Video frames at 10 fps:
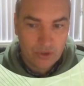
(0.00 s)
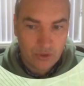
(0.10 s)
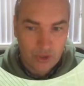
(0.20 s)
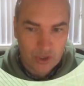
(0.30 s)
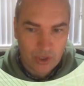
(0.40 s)

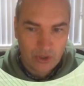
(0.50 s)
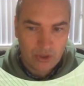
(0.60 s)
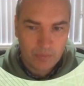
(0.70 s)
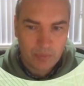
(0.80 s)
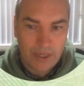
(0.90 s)
to the south,
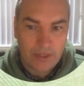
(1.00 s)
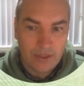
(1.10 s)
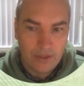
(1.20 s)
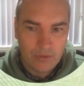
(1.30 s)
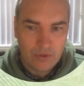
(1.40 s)
plant
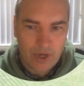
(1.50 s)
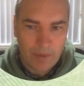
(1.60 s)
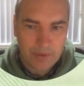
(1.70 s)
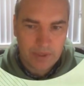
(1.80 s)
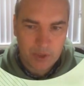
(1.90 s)
low
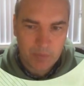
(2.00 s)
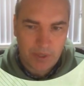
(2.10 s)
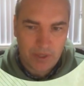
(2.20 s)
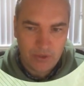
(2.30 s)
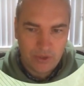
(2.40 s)
crops like
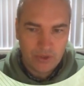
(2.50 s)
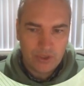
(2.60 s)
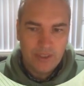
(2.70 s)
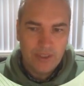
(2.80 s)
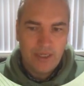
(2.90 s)
spring
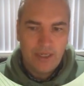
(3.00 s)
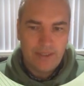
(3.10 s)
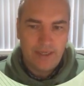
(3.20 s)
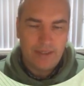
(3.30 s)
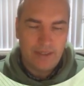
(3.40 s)
onions. And
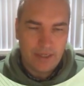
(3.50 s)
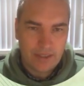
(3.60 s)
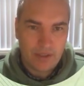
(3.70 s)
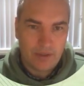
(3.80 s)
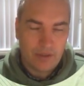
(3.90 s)
then
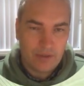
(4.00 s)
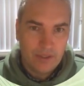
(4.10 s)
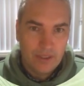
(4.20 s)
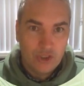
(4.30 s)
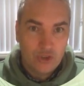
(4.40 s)

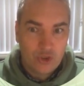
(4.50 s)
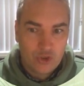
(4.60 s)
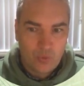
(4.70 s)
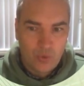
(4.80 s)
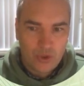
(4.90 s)

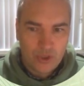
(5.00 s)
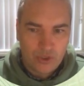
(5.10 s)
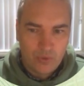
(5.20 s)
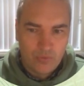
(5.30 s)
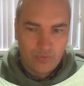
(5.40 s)
towards you
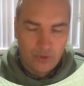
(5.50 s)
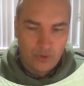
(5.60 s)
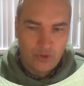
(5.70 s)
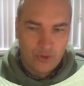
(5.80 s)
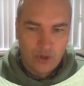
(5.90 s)
go
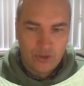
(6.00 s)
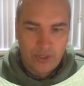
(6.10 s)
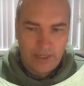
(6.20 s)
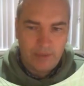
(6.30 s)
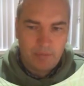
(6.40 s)
further north,
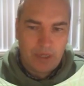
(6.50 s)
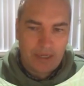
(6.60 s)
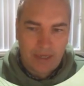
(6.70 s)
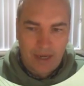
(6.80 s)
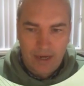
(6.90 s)
then you
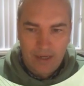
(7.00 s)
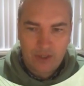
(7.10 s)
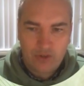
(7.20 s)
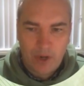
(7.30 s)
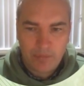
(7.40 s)
plant higher
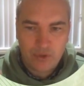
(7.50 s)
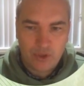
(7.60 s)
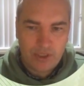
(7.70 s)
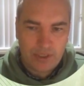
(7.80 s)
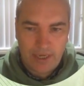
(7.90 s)
crops
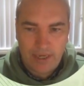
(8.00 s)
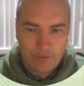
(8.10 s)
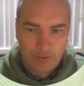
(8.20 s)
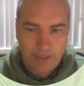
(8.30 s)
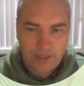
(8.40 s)
just to take
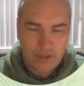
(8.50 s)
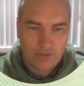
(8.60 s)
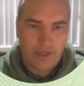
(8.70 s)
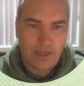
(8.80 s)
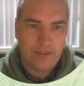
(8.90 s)
advantage
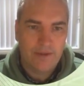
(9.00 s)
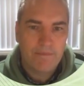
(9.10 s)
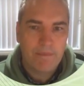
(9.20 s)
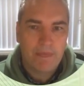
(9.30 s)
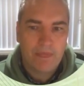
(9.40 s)
of that,
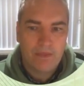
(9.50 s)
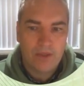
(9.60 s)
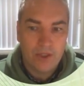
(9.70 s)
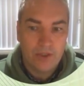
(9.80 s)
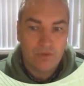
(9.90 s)

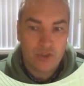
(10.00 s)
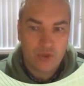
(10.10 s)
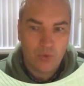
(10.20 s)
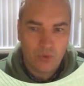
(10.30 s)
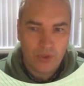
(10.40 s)
the
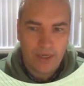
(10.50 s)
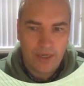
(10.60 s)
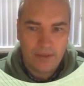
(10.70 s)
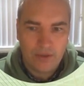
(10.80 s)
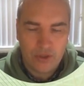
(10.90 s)
solar
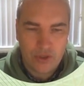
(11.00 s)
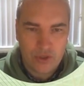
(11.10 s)
gain or the